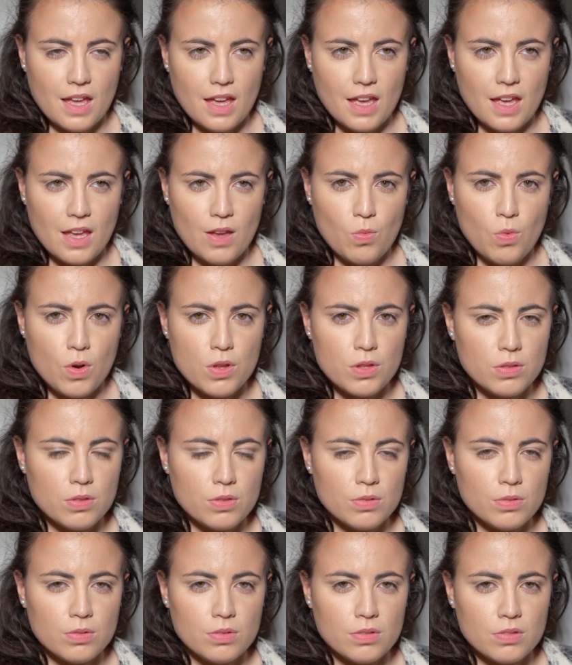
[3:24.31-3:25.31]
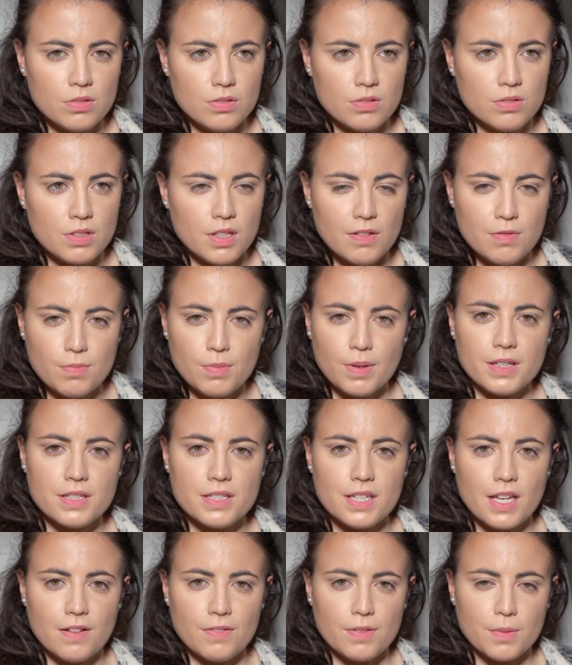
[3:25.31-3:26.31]
I want to give
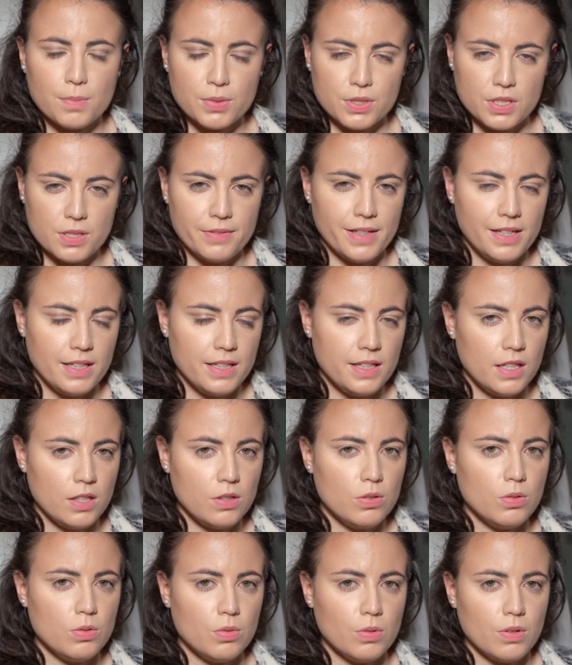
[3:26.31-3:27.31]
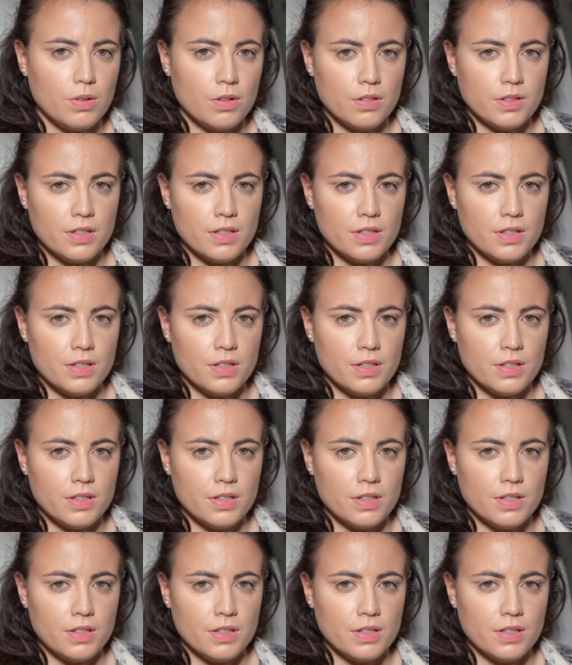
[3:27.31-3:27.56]
myself the possibility to